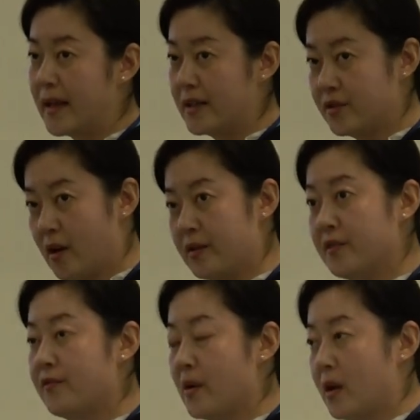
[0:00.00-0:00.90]
They
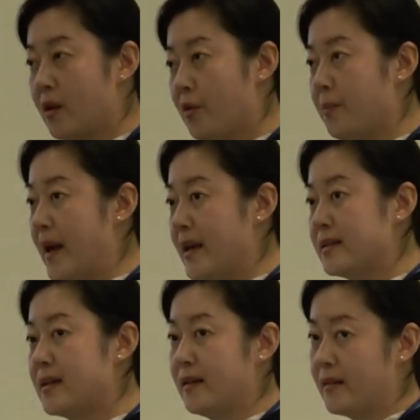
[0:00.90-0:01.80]
started from a low
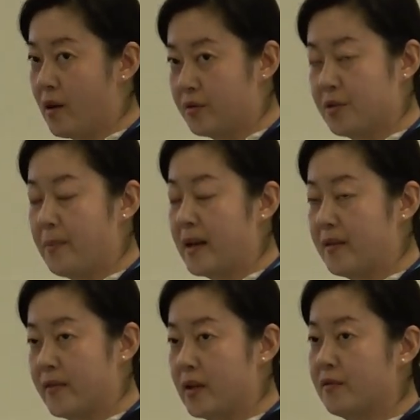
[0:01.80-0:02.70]
base, and they also
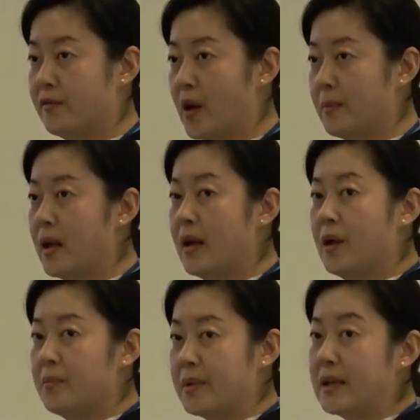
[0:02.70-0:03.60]
benefited from
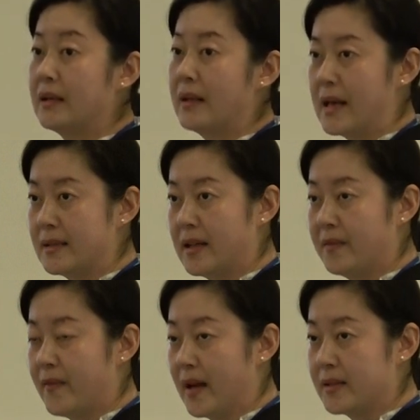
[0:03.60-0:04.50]
being less
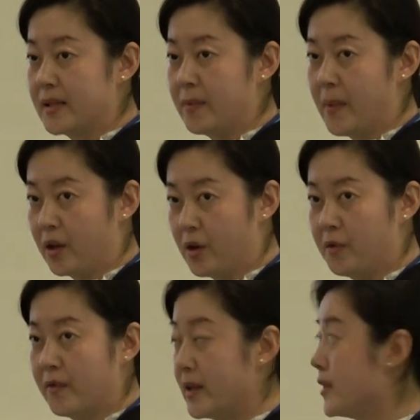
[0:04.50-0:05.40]
affected by
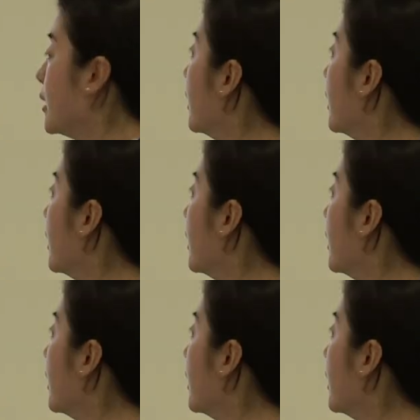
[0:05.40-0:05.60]
COVID.